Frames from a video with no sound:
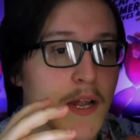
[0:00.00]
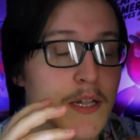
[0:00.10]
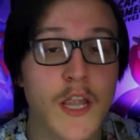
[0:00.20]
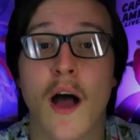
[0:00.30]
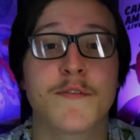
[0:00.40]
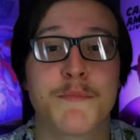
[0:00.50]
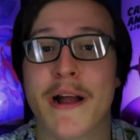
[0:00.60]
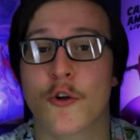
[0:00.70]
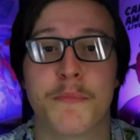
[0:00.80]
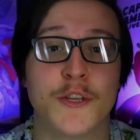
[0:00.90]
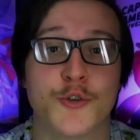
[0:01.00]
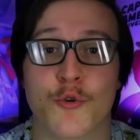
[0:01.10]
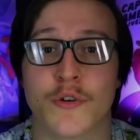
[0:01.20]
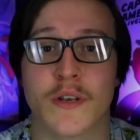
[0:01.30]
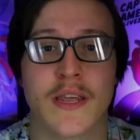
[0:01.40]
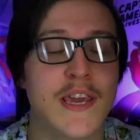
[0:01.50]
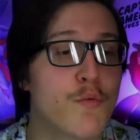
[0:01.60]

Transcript: loves Michael B. Jordan. He